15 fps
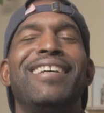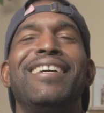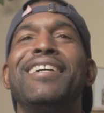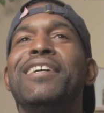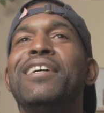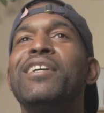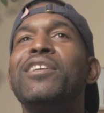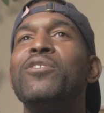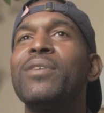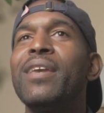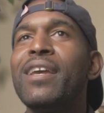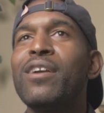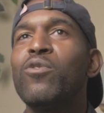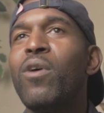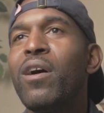You can't
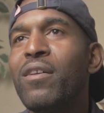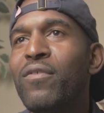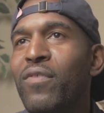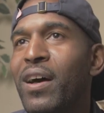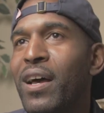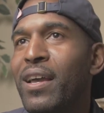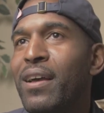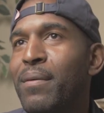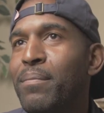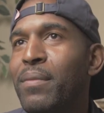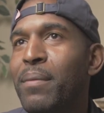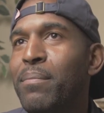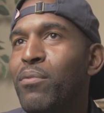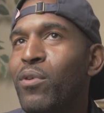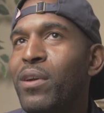quantify a
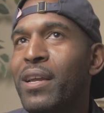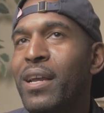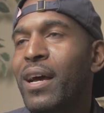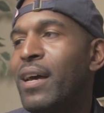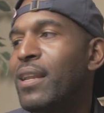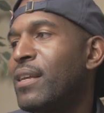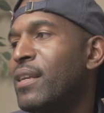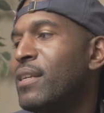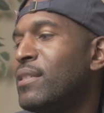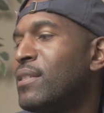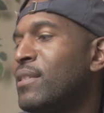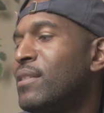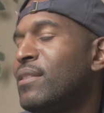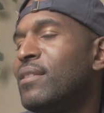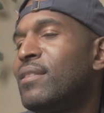boycott against
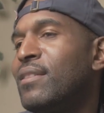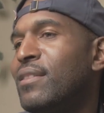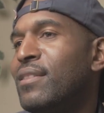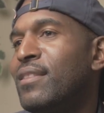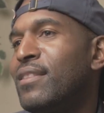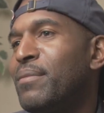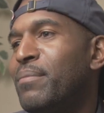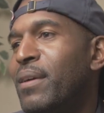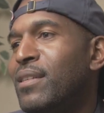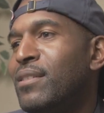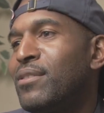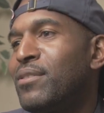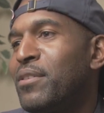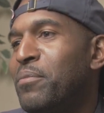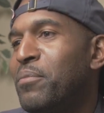the
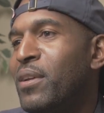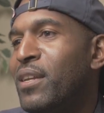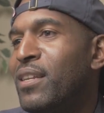mainstream media.